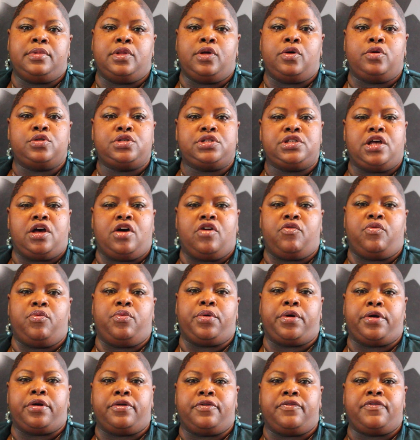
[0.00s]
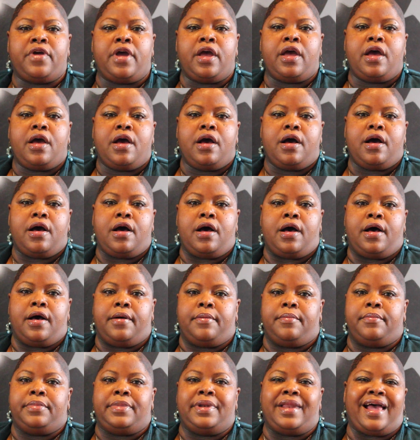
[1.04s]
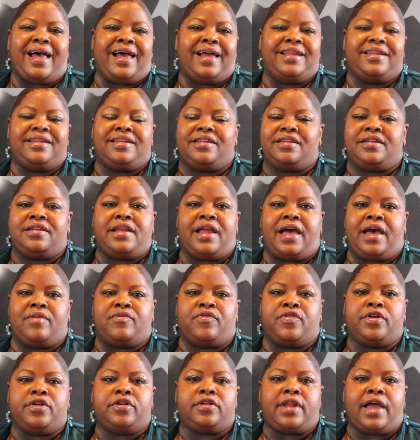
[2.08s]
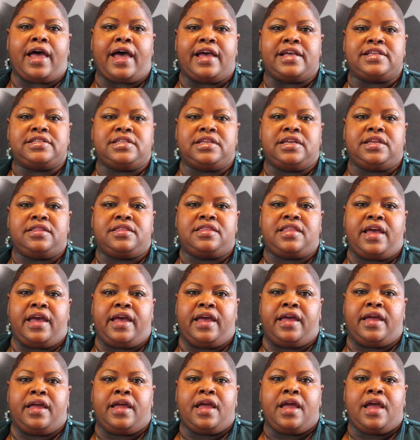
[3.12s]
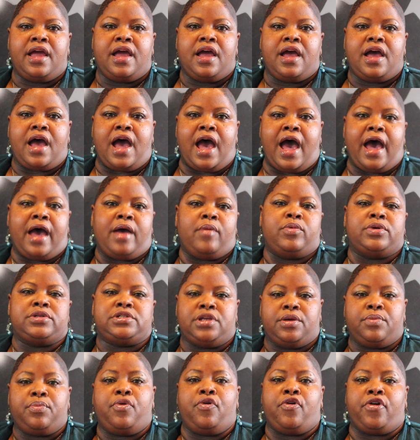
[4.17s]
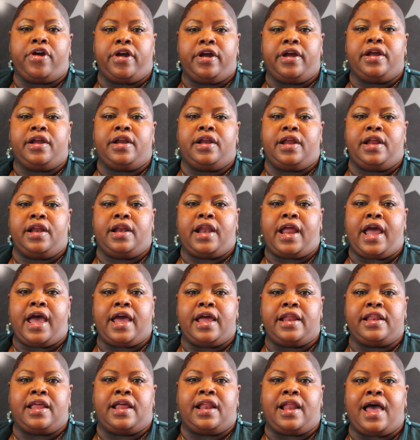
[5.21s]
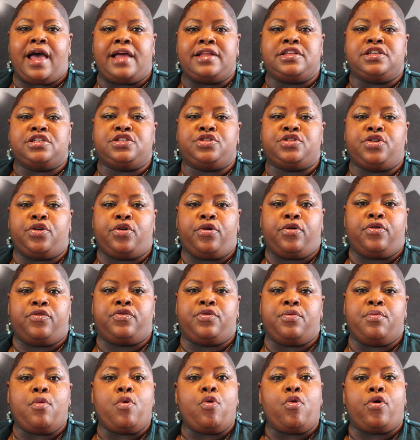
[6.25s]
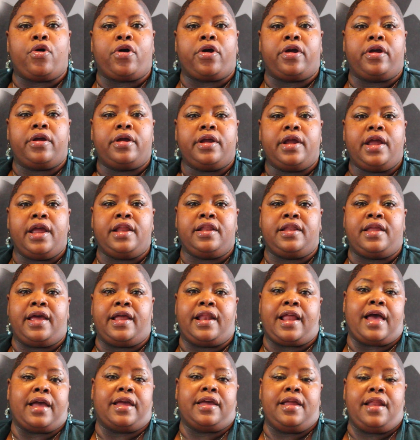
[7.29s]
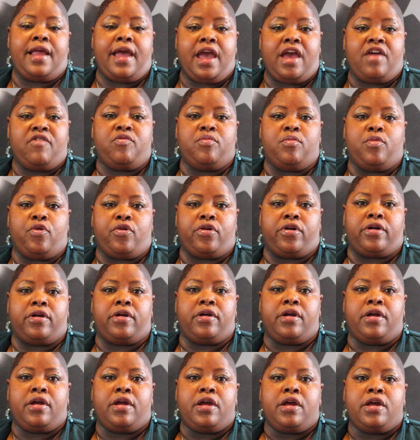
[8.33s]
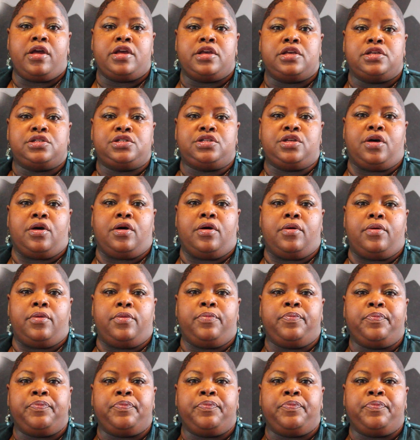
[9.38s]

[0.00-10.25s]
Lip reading: low self-worth, not realizing that I was important and that I deserved more and that I could have more. So